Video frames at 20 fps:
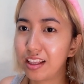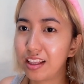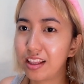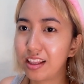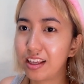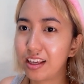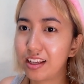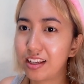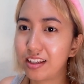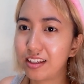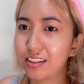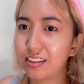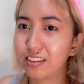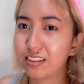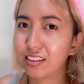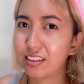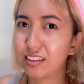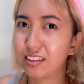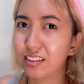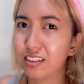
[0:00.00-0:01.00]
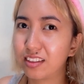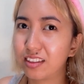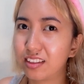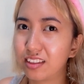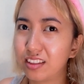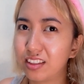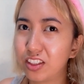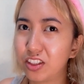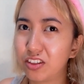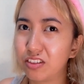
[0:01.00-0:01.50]
then,
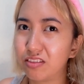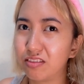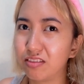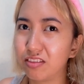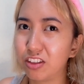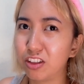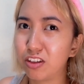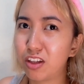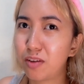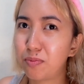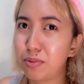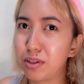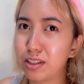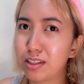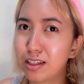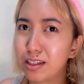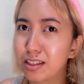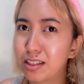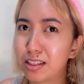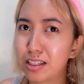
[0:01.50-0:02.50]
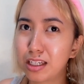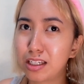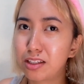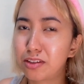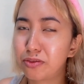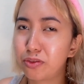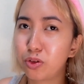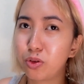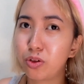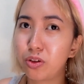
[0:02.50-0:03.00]
you know, you'll not be
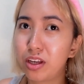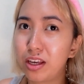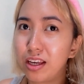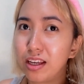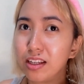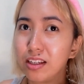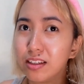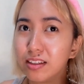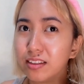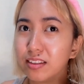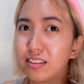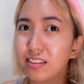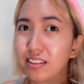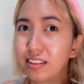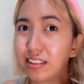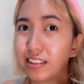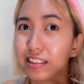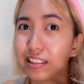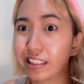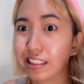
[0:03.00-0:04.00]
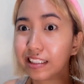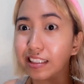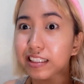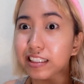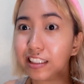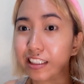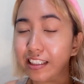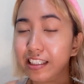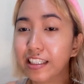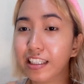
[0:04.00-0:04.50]
successful in
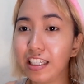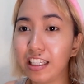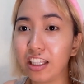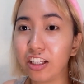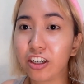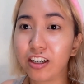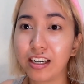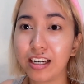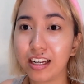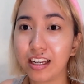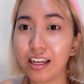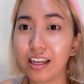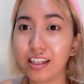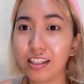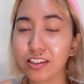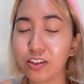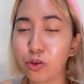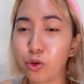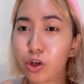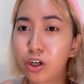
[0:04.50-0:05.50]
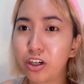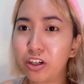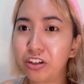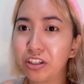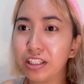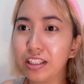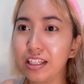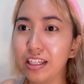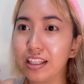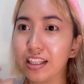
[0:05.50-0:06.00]
really learning it, or
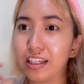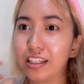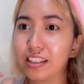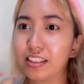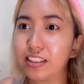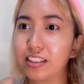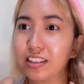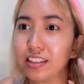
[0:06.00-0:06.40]
really like,